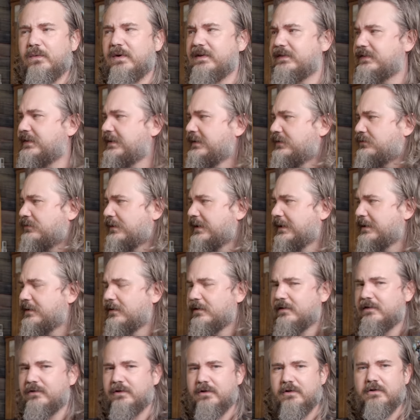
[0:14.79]
whiskey
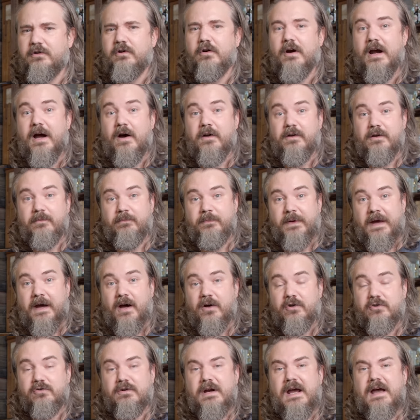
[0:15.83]
drinker that you're out and
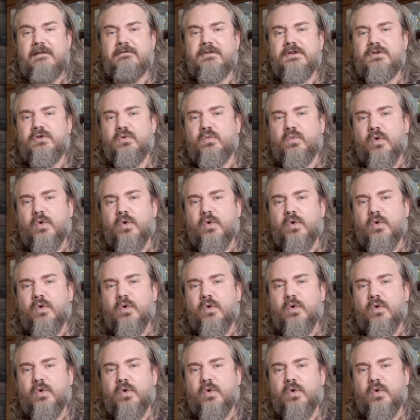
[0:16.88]
about, traveling the